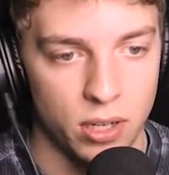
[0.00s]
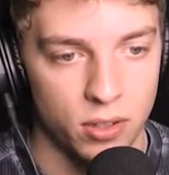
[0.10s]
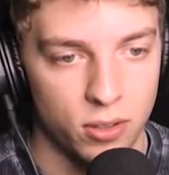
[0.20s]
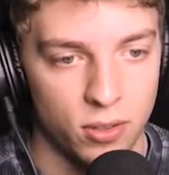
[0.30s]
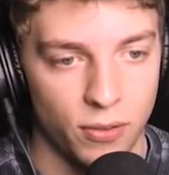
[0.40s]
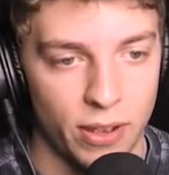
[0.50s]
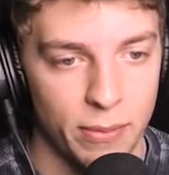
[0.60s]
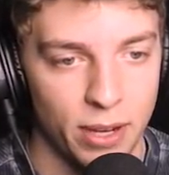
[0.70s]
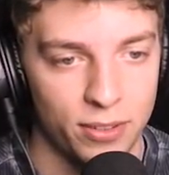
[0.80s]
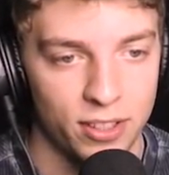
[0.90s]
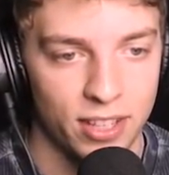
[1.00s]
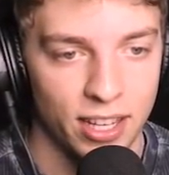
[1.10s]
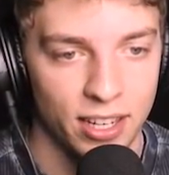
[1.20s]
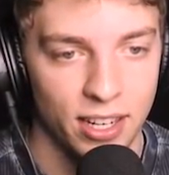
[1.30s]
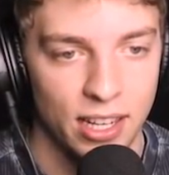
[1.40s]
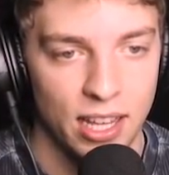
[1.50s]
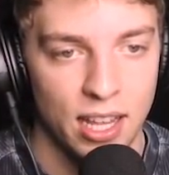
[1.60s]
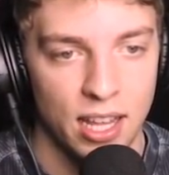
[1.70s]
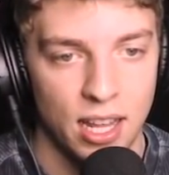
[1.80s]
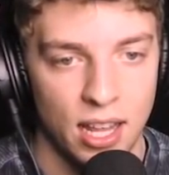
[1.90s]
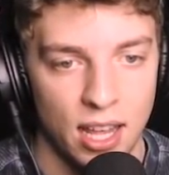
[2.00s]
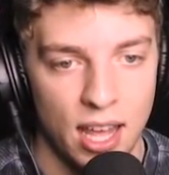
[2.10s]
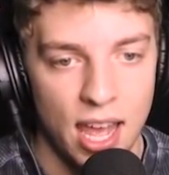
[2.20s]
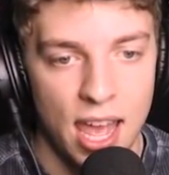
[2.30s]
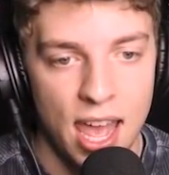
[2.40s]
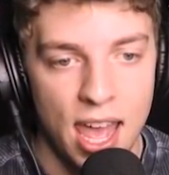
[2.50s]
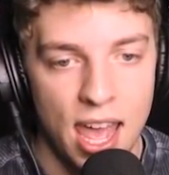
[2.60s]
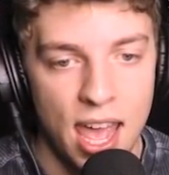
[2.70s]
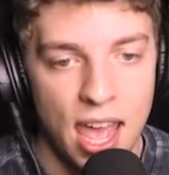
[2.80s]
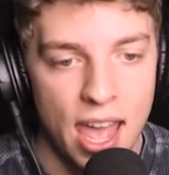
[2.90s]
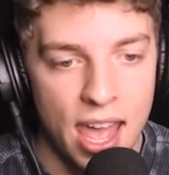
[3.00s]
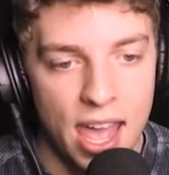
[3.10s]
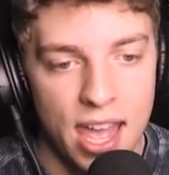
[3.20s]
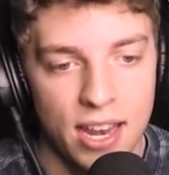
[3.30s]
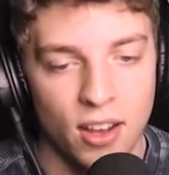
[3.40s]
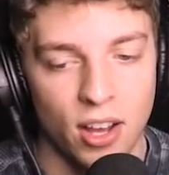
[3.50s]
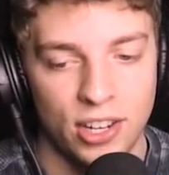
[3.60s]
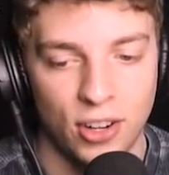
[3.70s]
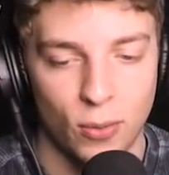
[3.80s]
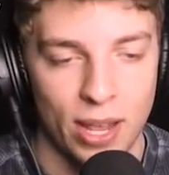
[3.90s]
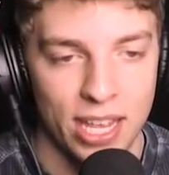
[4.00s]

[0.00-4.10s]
really could have hit me off this then. And oh, I should have